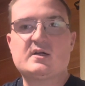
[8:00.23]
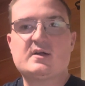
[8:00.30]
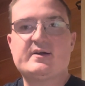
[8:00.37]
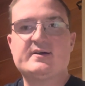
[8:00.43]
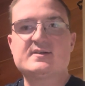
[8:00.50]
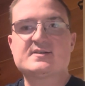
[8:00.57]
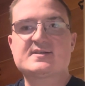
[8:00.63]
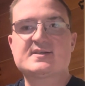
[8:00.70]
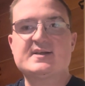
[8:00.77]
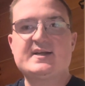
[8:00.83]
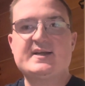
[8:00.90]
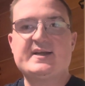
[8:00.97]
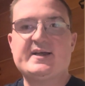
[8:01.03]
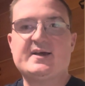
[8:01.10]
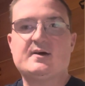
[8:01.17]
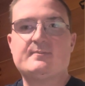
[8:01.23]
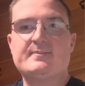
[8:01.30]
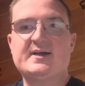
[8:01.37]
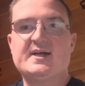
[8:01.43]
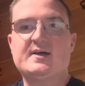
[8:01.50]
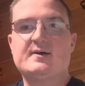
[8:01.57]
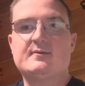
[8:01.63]
honestly help
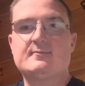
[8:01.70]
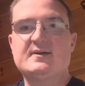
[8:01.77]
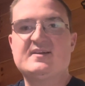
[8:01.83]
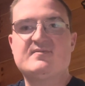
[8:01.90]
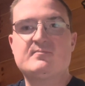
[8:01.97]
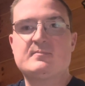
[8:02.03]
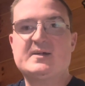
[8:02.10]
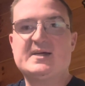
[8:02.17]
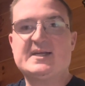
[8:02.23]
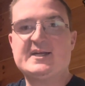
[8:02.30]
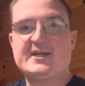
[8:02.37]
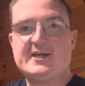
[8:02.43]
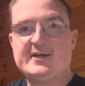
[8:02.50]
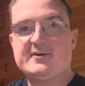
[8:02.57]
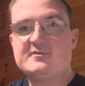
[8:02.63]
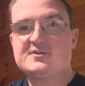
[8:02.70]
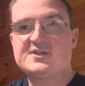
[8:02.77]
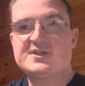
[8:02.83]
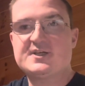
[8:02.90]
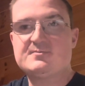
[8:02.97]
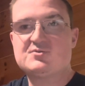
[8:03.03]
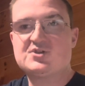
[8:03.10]
out with my
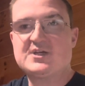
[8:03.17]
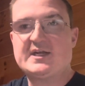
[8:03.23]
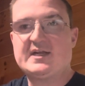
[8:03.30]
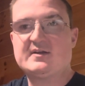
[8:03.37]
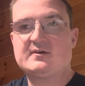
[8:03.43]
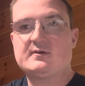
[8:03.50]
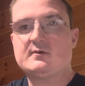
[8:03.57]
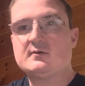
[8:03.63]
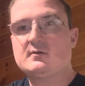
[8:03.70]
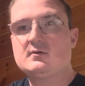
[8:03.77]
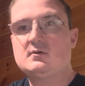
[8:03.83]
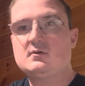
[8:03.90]
YouTube channel.